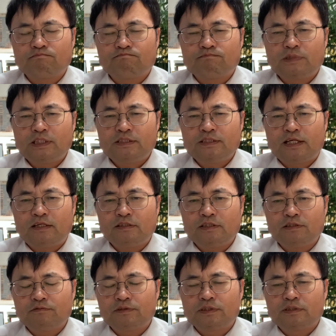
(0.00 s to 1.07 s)
his
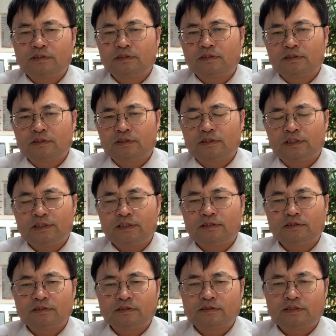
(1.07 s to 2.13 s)
salary was
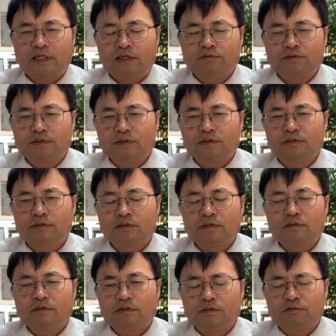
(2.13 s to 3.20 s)
100,000
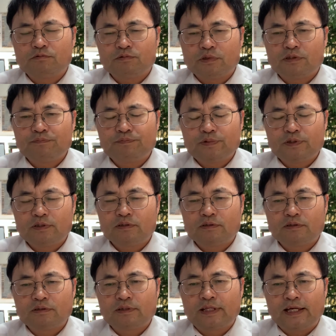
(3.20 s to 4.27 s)
won per
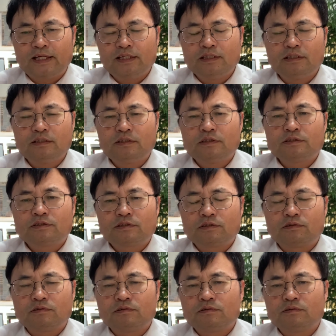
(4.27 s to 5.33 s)
day. So
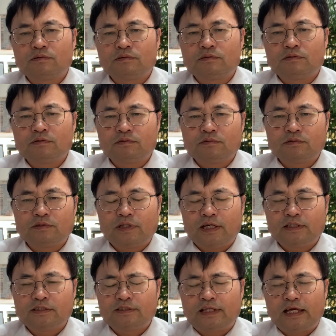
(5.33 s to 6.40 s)

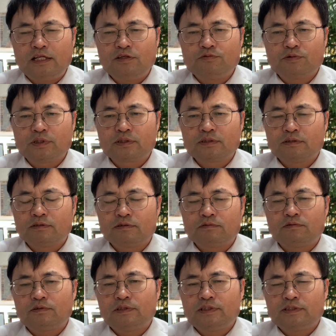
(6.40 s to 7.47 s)
as daily work,
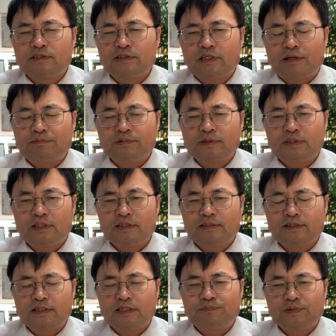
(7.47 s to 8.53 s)
only
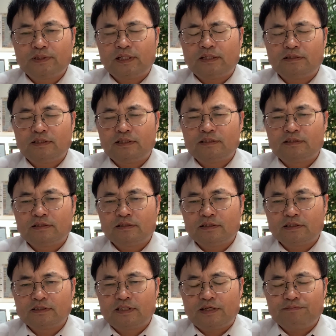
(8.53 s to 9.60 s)
73% is
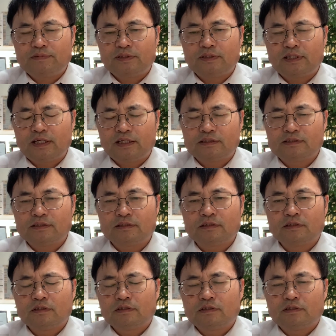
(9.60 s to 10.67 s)
accepted as
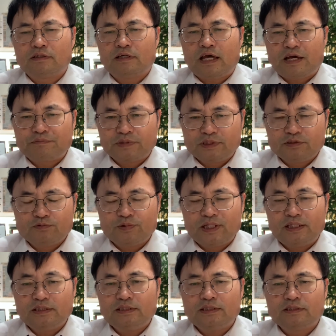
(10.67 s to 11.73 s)
average
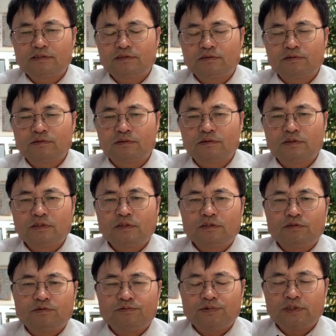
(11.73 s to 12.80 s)
wage. So
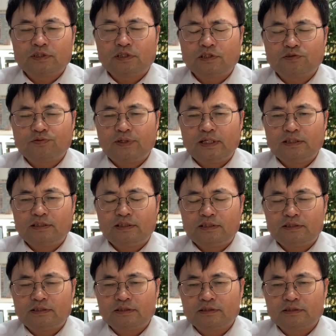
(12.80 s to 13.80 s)
we calculated